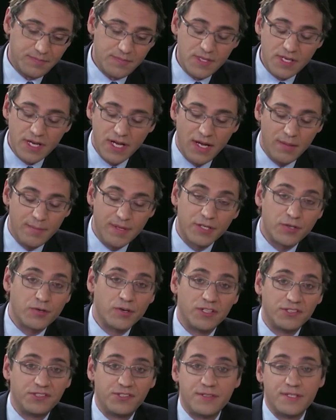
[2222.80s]

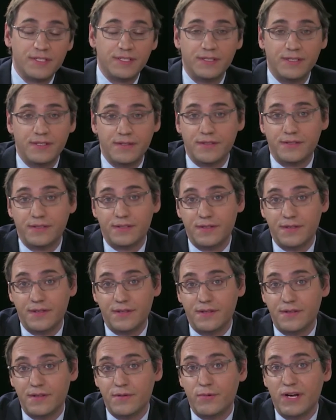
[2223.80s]
across
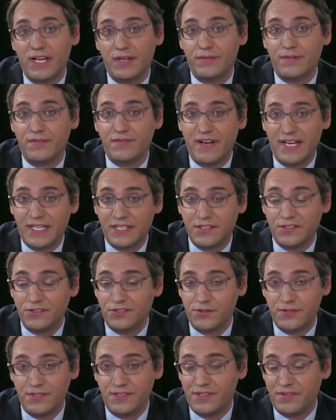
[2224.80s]
the relevant factors.
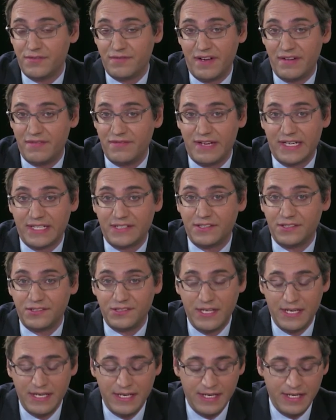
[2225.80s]
So these are 5
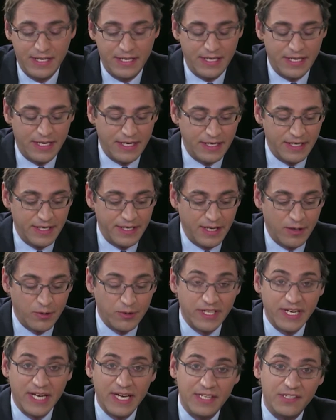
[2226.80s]
factors in our
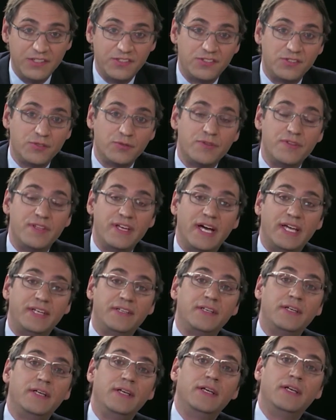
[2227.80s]
case. So
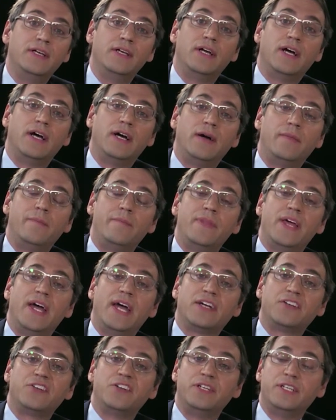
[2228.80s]
that
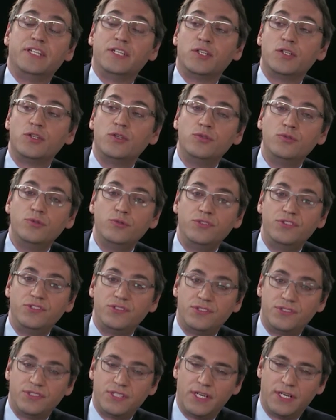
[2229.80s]
actually
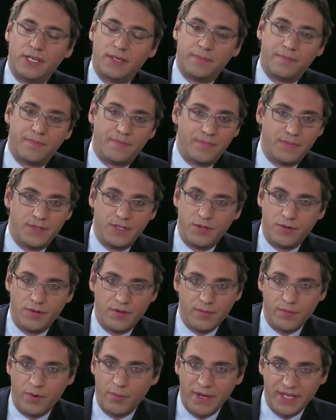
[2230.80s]
includes
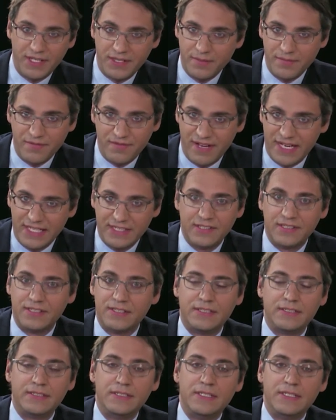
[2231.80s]
the momentum factor.